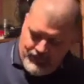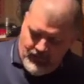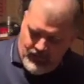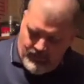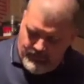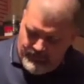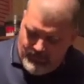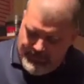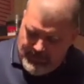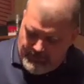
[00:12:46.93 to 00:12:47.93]
Alright, we'll go
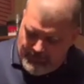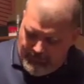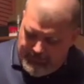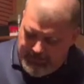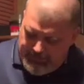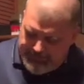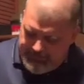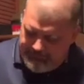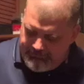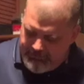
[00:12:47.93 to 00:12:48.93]
back to both
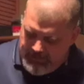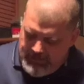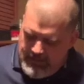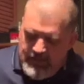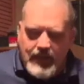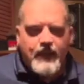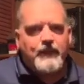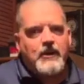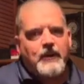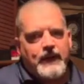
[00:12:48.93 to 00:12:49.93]
pickups, and
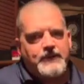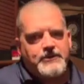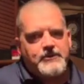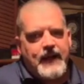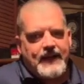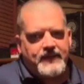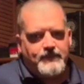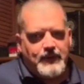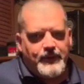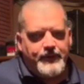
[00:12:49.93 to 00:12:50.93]
we'll go into active
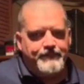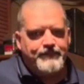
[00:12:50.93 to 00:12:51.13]
mode.